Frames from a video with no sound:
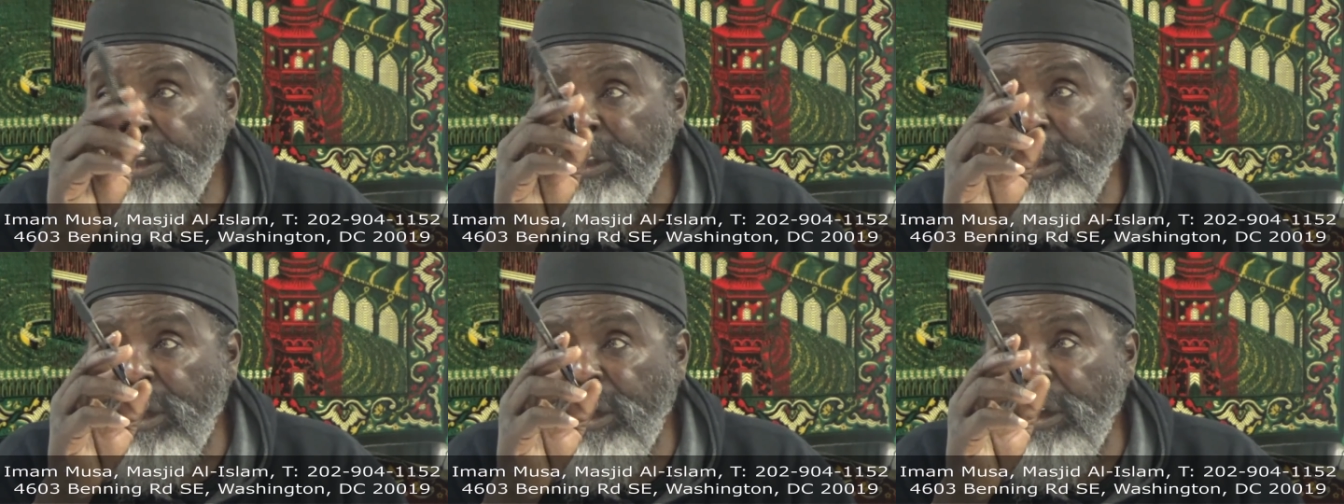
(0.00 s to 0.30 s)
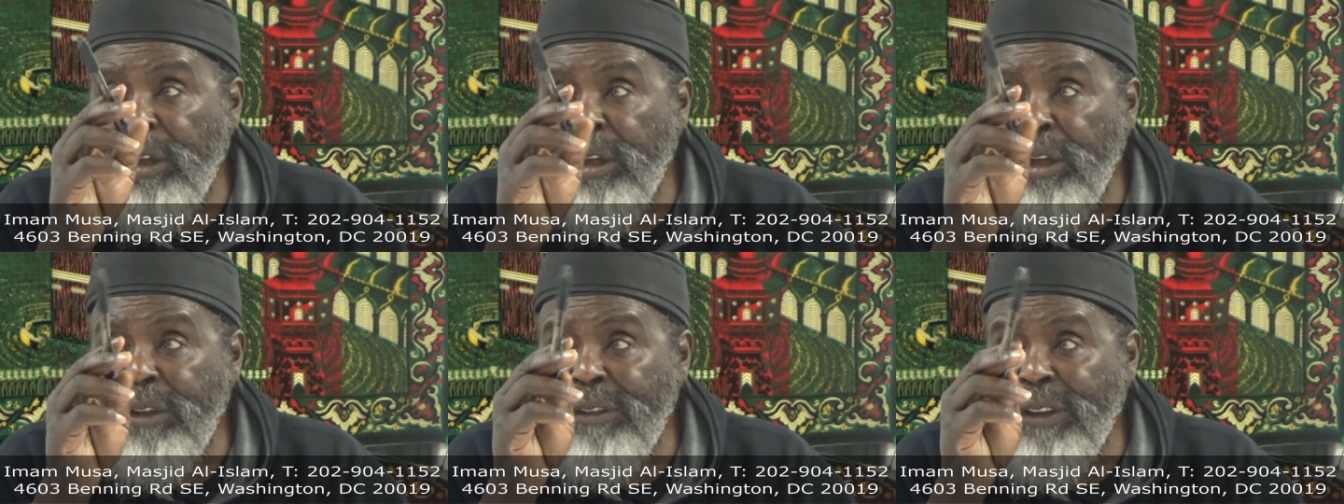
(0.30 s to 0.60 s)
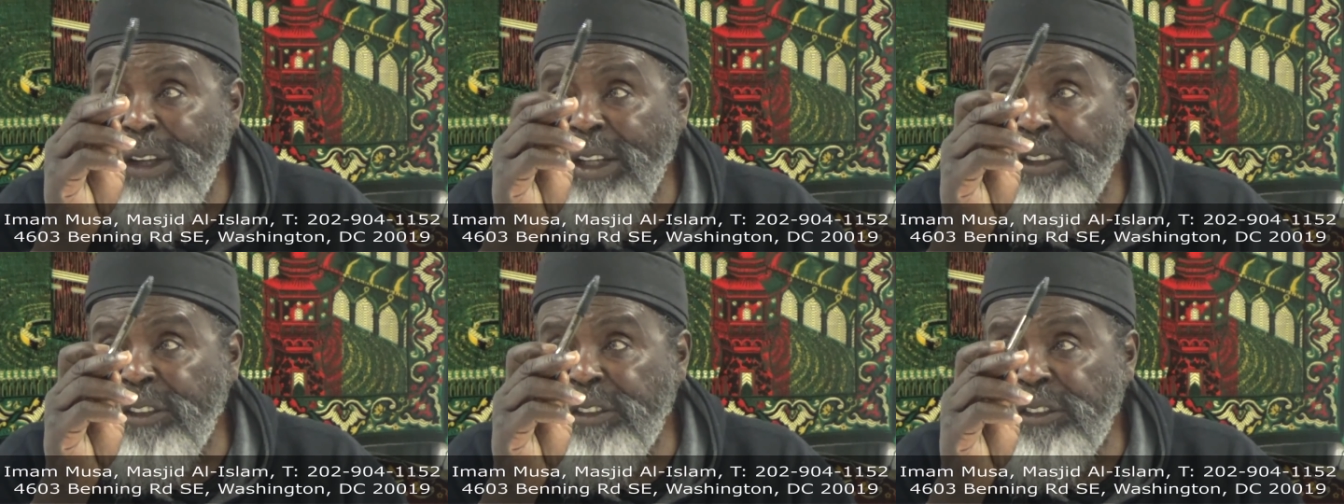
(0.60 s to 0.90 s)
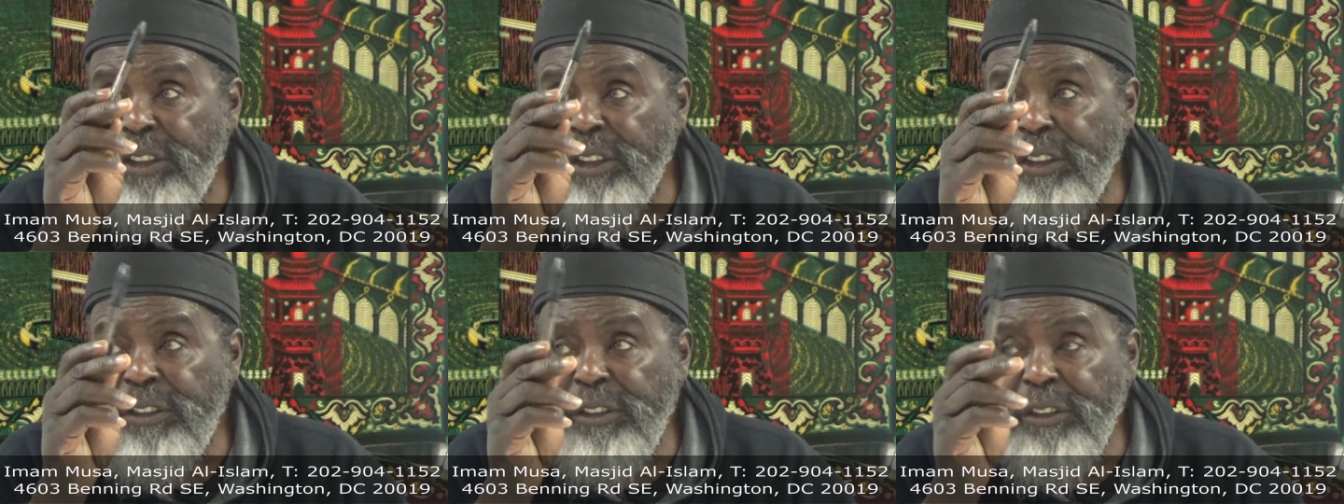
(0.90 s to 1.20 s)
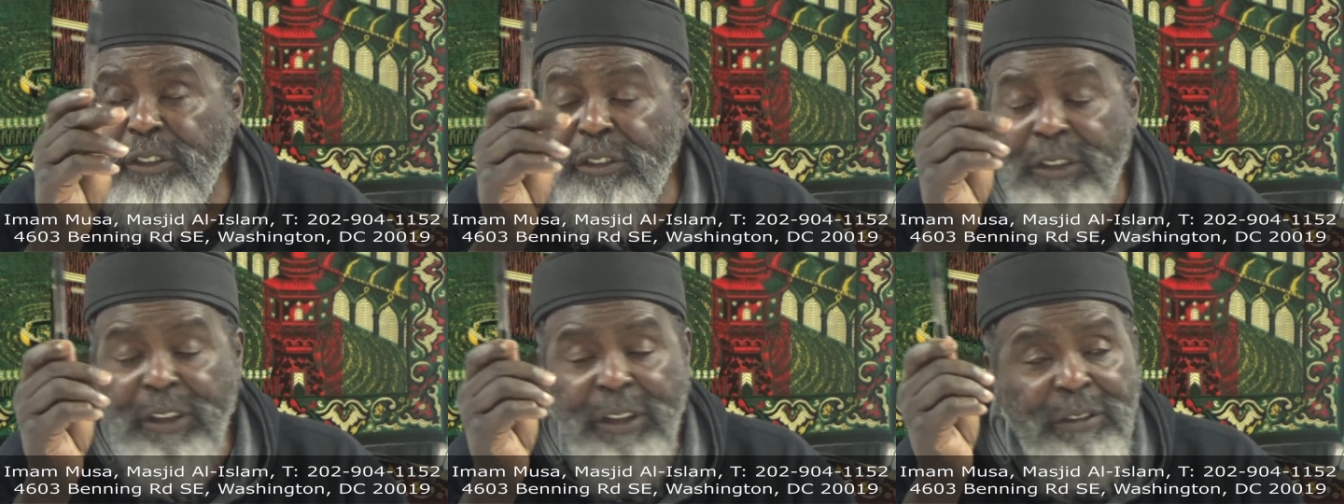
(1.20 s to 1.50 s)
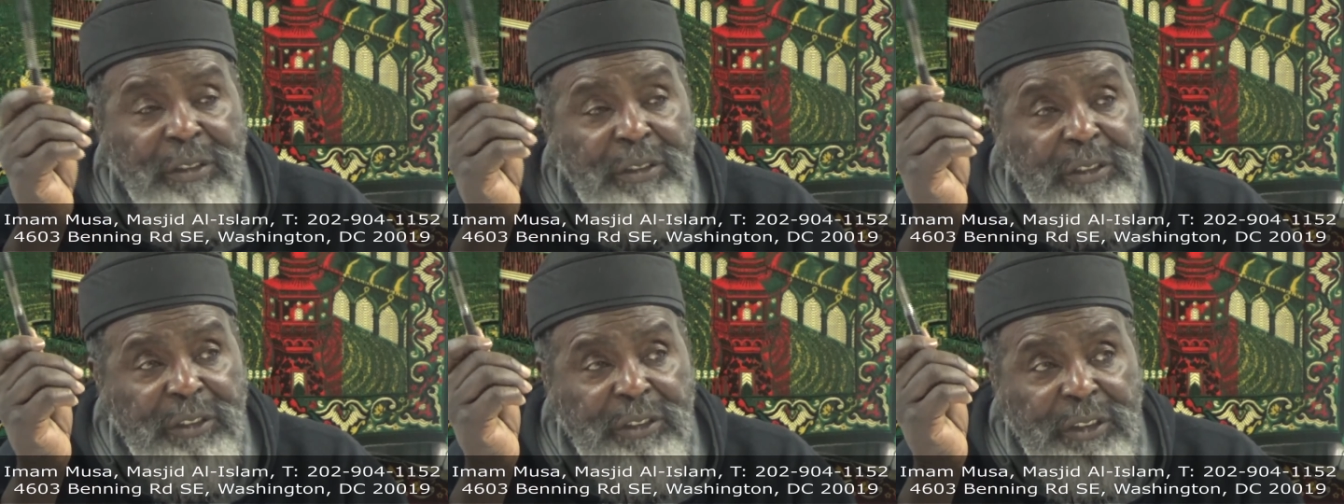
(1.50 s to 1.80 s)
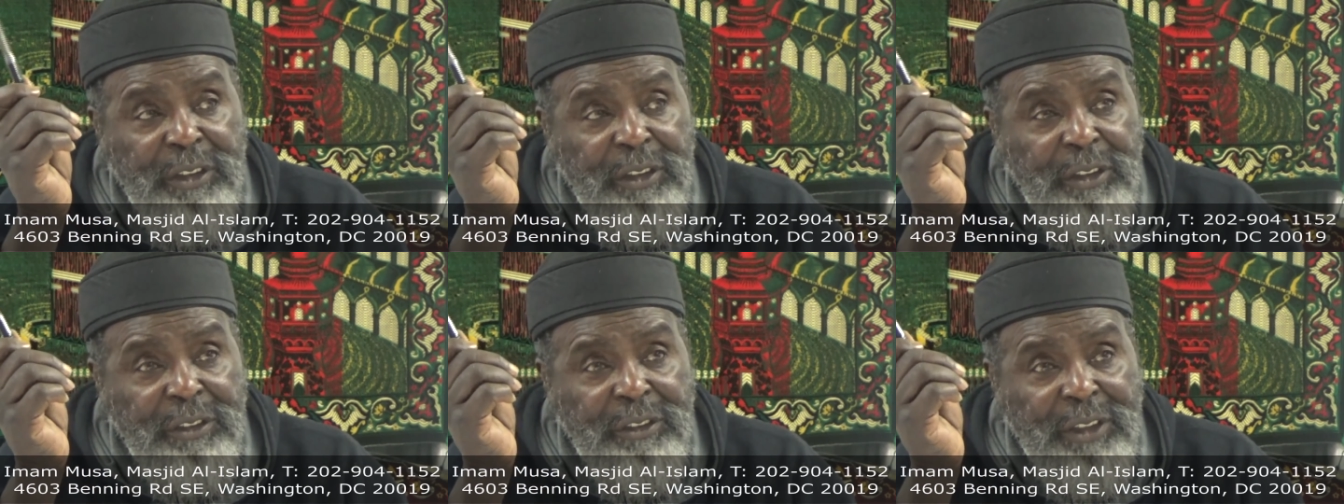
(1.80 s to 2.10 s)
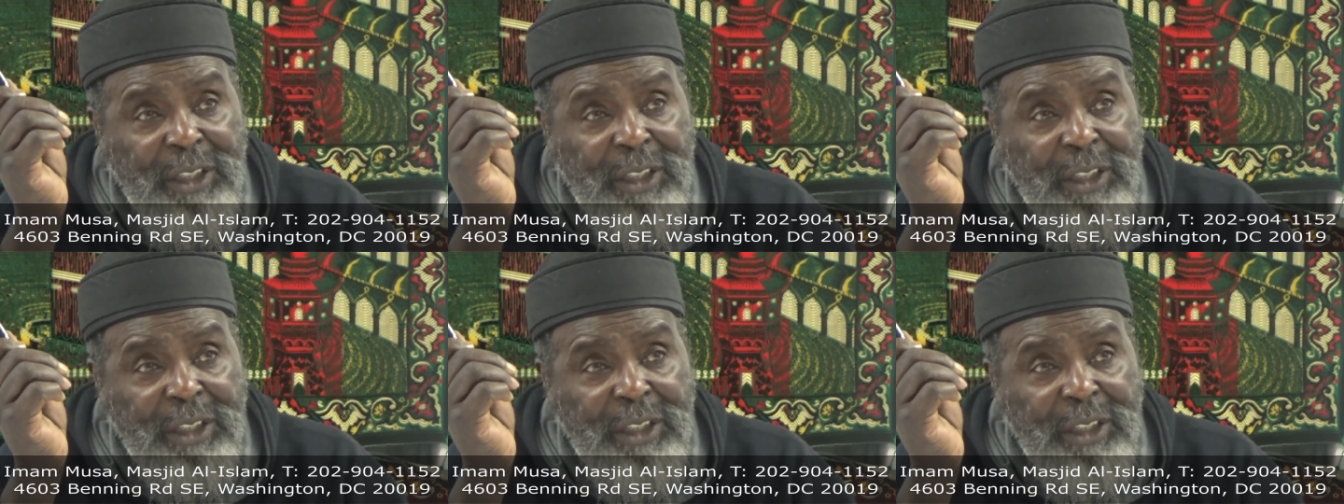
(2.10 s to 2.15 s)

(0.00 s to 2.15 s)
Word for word: All of our six or seven centers